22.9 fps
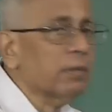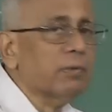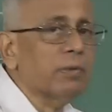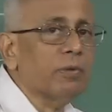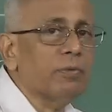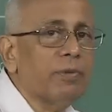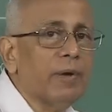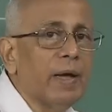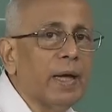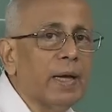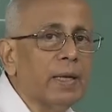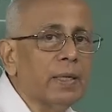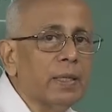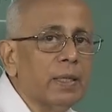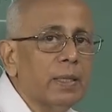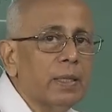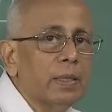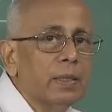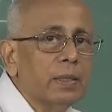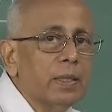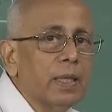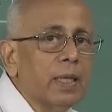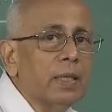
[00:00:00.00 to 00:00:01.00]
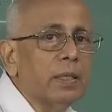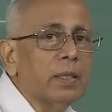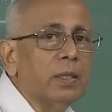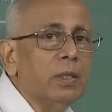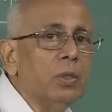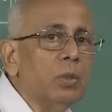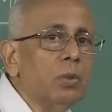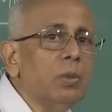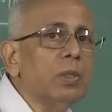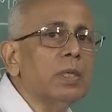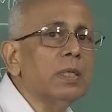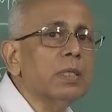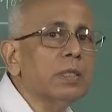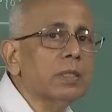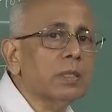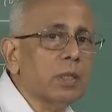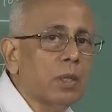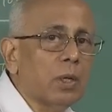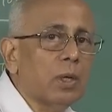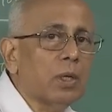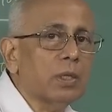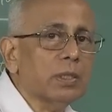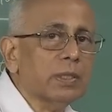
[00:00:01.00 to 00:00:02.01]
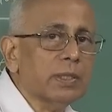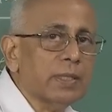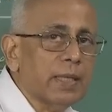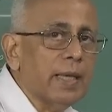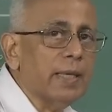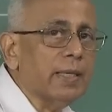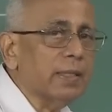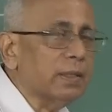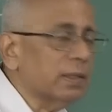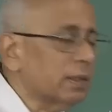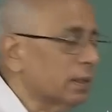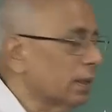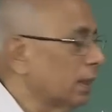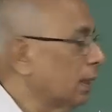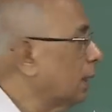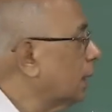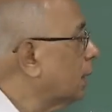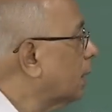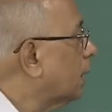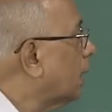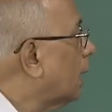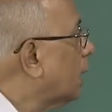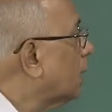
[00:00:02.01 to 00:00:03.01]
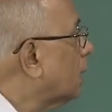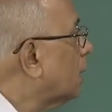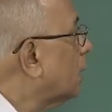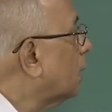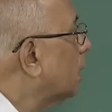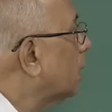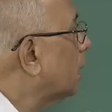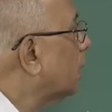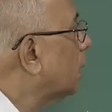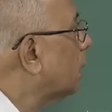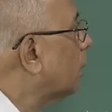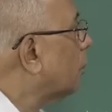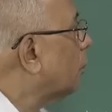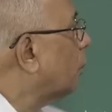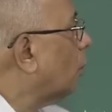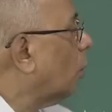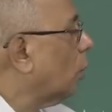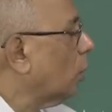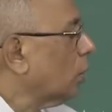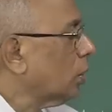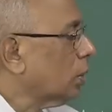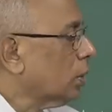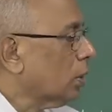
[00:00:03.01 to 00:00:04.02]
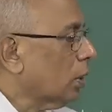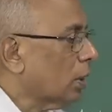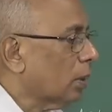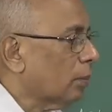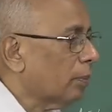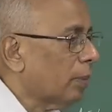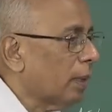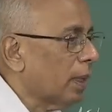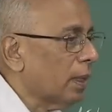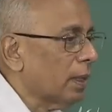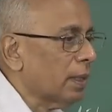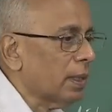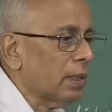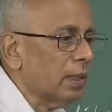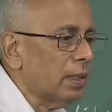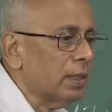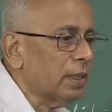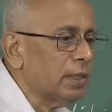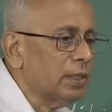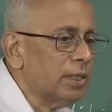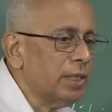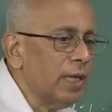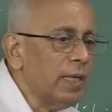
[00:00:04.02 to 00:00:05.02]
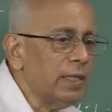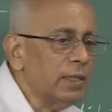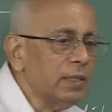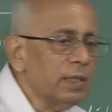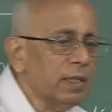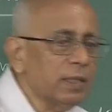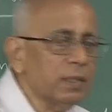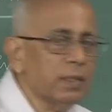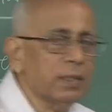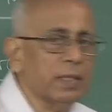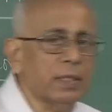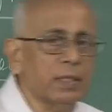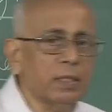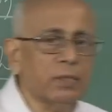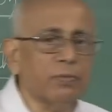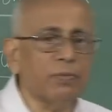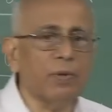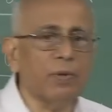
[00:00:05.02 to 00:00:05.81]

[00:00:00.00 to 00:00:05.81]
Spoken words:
of the fact that Newton's law says that the force on a particle changes its